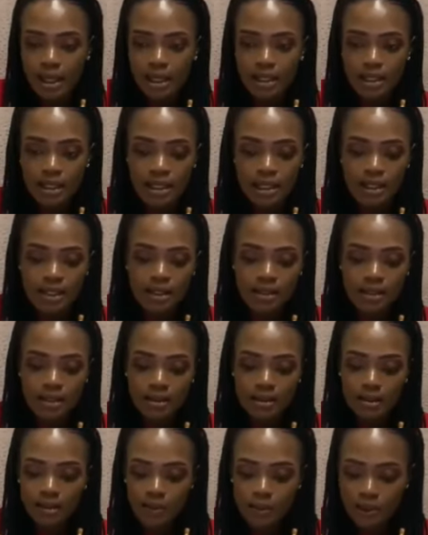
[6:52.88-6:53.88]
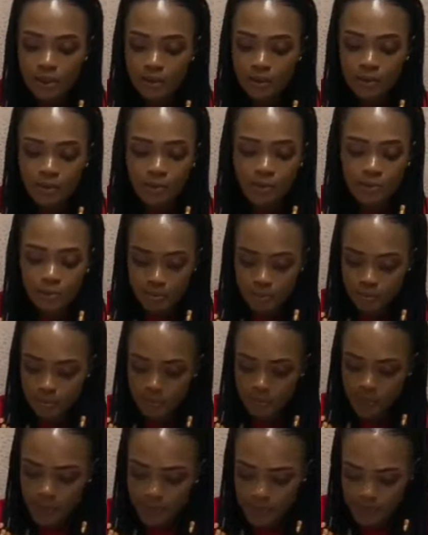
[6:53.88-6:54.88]
and then with the
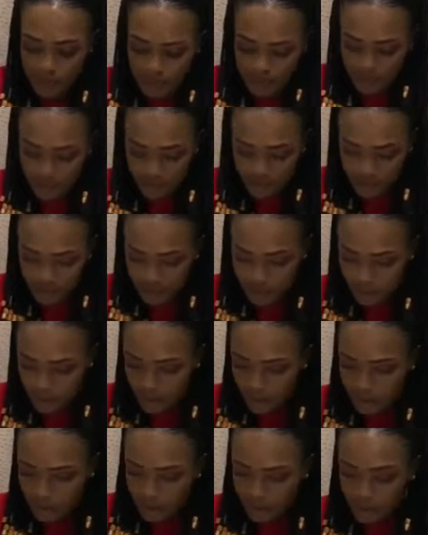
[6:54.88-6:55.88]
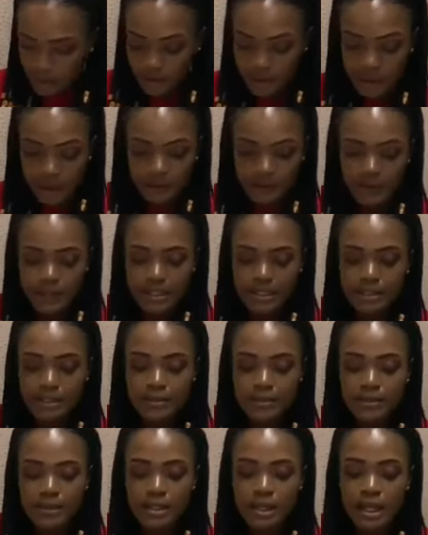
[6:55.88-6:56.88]
scissors, I don't have my
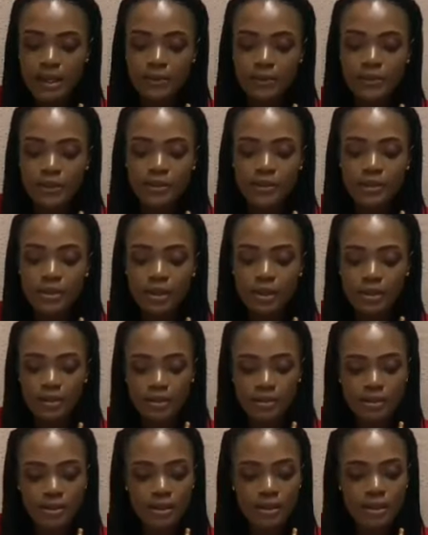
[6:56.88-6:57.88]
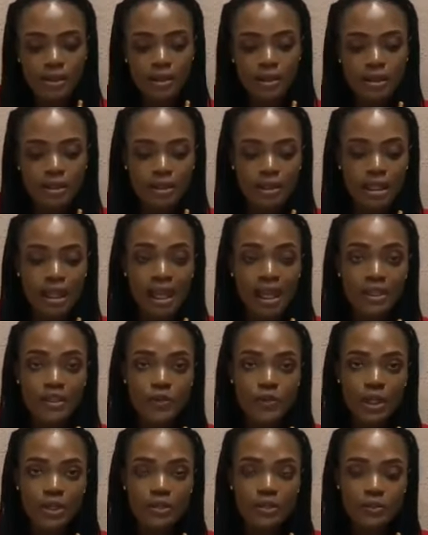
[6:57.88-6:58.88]
scissors here, I will just cut the
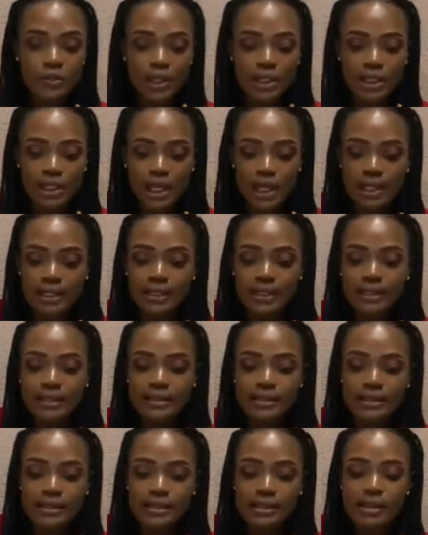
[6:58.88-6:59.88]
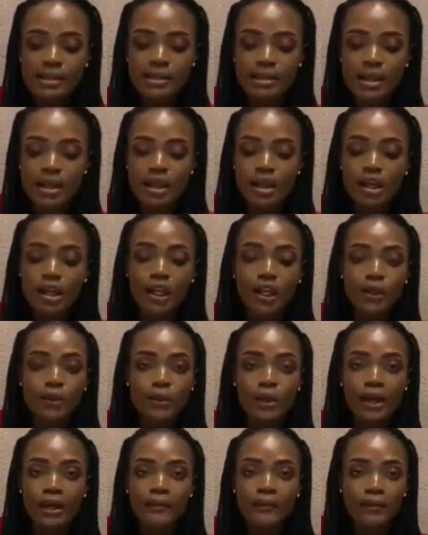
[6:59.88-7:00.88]
extra thread, and that is it.
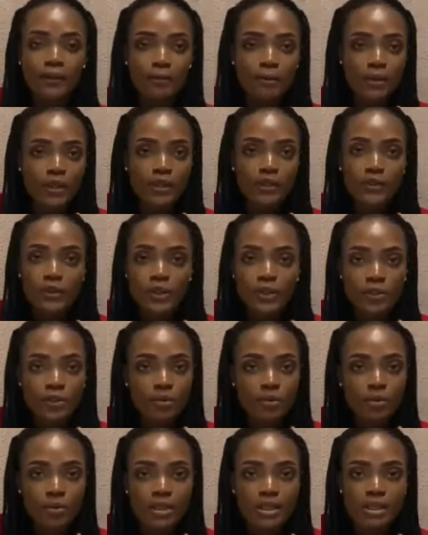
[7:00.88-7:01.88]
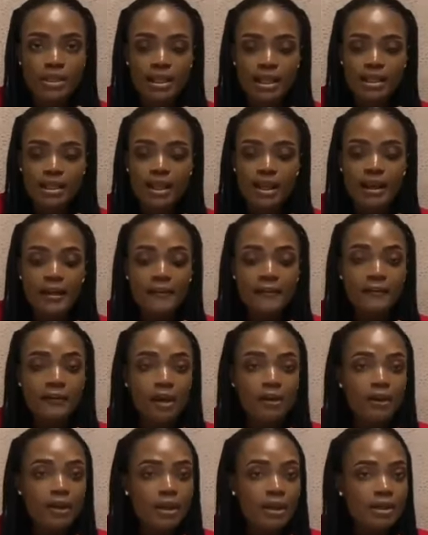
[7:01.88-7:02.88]
You have your menstruation bracelet.
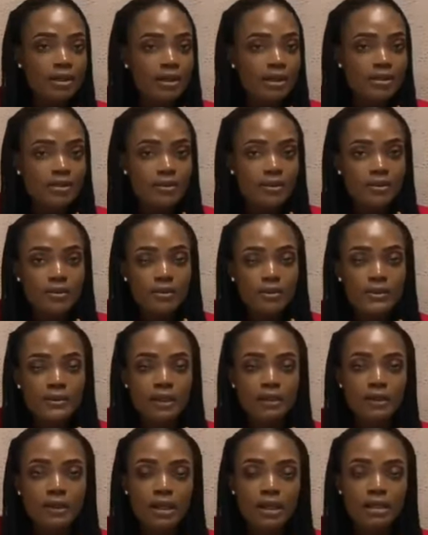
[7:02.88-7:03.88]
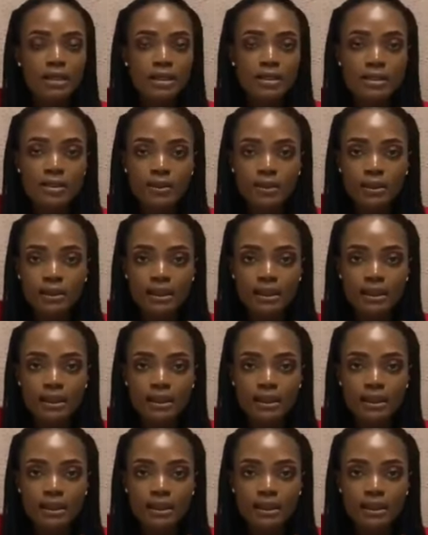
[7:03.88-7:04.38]
Very easy to use, very easy to